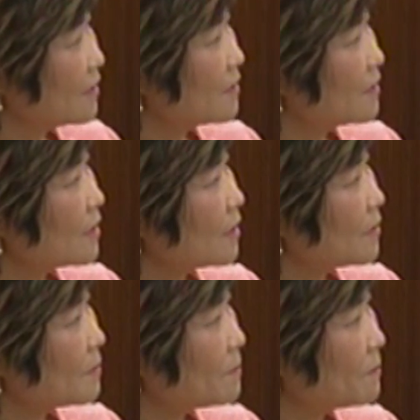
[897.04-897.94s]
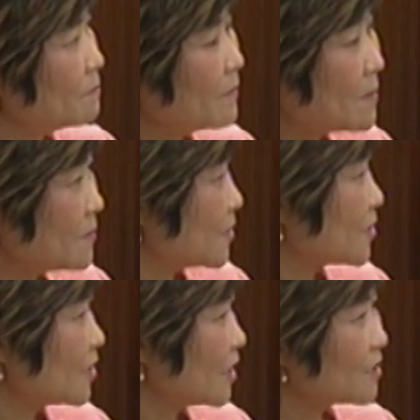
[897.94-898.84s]
the
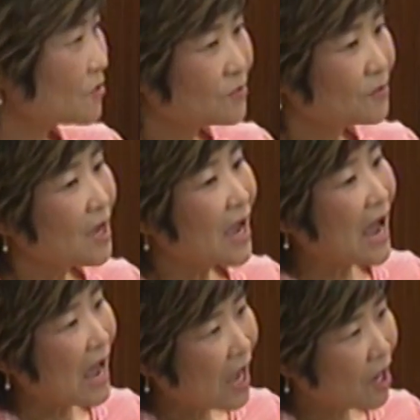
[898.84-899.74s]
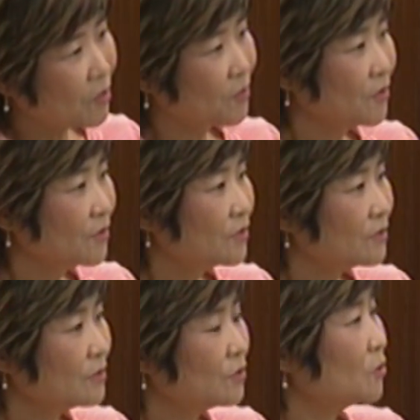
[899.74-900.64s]
members as to how
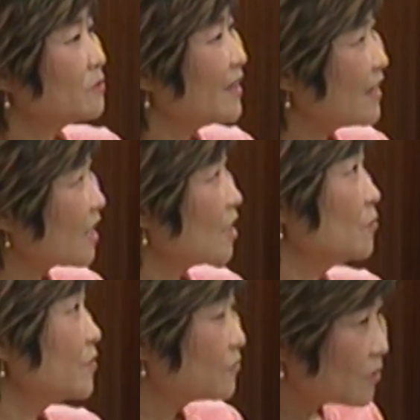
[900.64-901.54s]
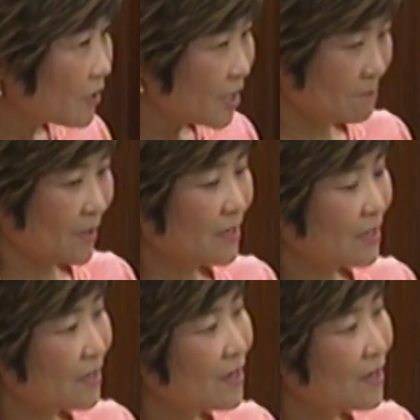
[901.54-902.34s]
they can withdraw their money,